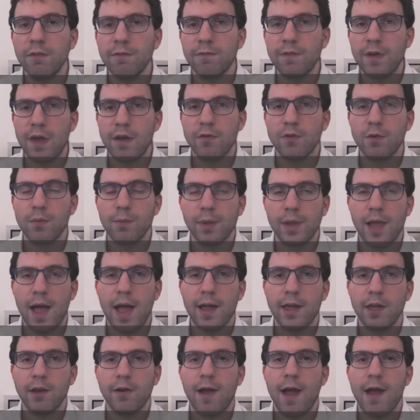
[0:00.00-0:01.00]
favor
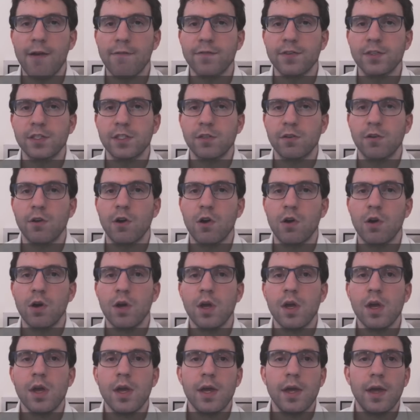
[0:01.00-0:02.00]
black here. AlphaZero
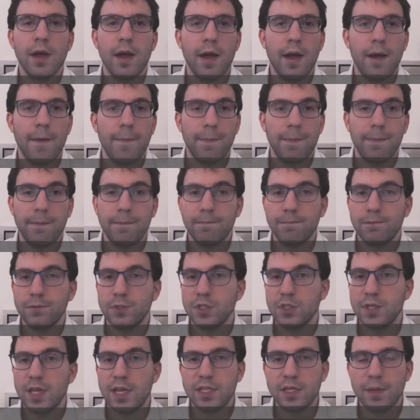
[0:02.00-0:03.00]

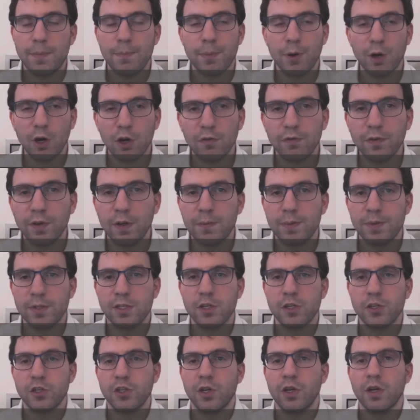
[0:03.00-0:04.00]
just has a perfect
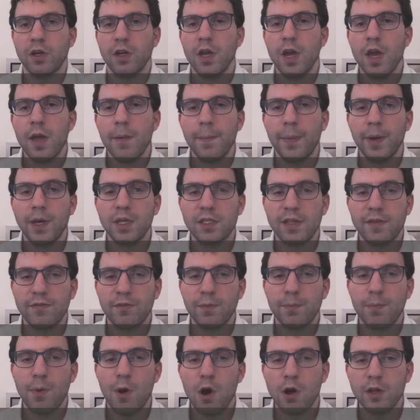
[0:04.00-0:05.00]
position because after
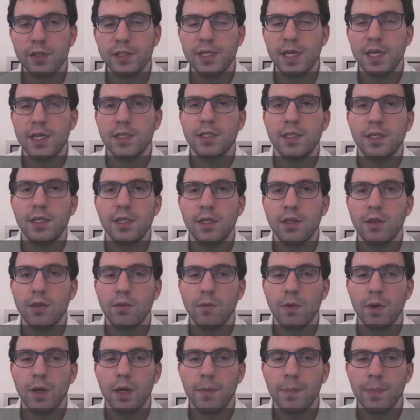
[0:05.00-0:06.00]
pawn takes e
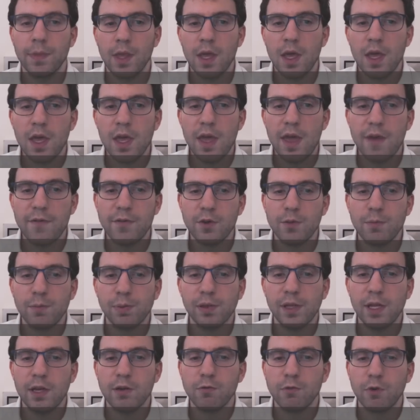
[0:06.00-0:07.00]
three, if you
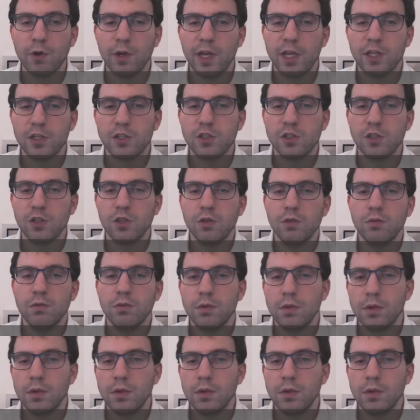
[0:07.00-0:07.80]
play rook h two,